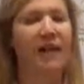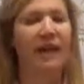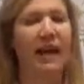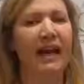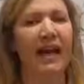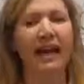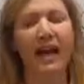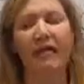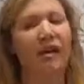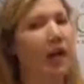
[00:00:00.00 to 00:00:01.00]
that I can't
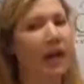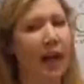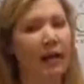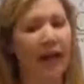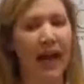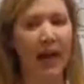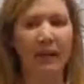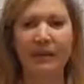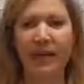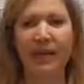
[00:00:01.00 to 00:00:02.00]
have an unhealthy
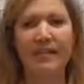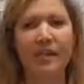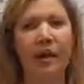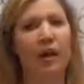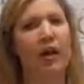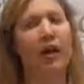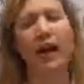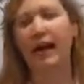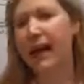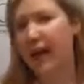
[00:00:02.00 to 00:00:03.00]
appetizer,
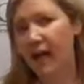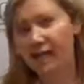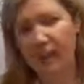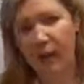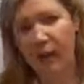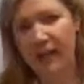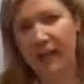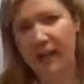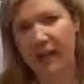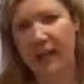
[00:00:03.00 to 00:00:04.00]
I can't have a sweet
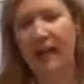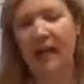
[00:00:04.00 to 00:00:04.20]
tea.